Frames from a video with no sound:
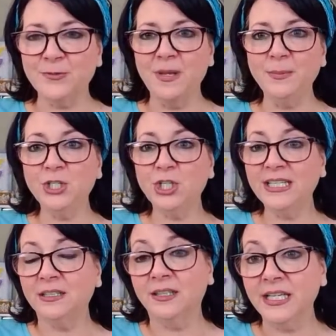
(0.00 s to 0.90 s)
because maybe she
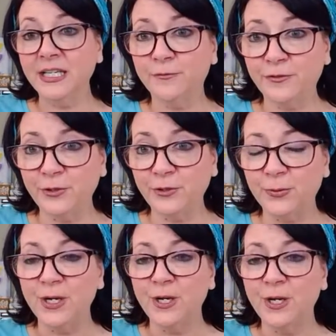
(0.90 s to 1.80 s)
can link a
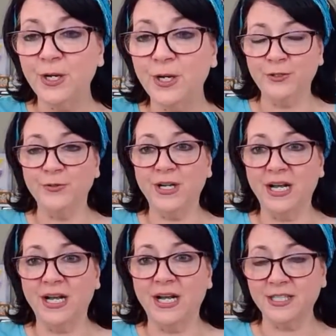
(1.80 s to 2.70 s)
few for you
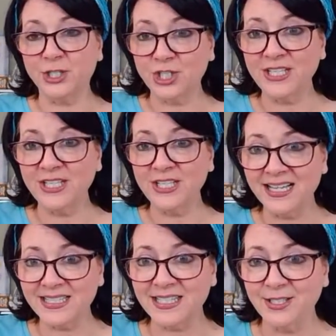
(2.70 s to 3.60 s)
guys that she
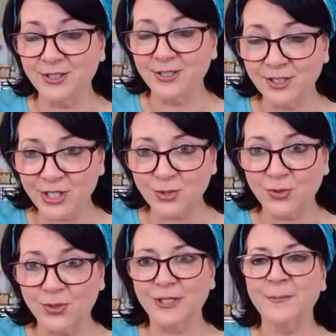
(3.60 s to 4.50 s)
has in her
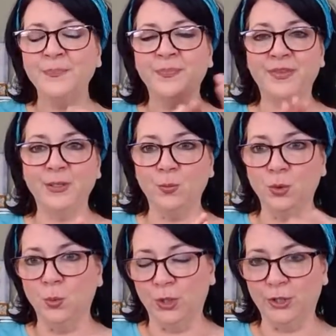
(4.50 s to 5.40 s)
store that
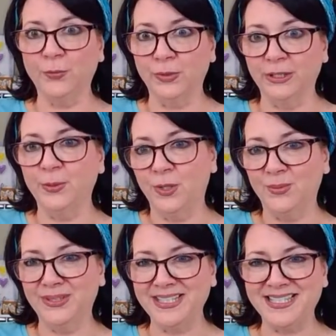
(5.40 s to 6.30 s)
will work really
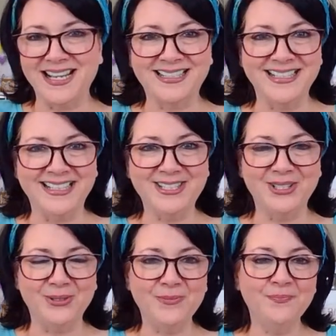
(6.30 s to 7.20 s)
well with this technique
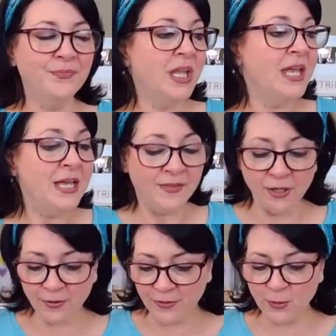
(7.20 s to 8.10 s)
too. The
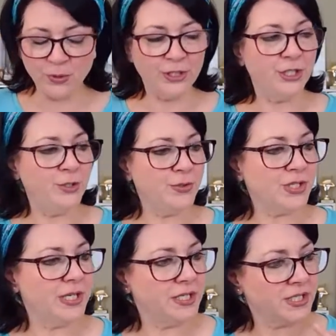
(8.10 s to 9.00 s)
other thing we're going to
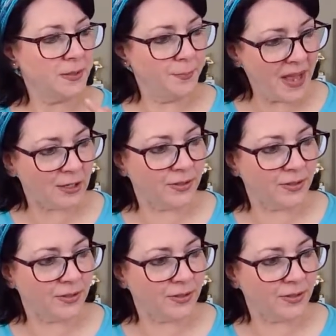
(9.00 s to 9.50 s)
use is some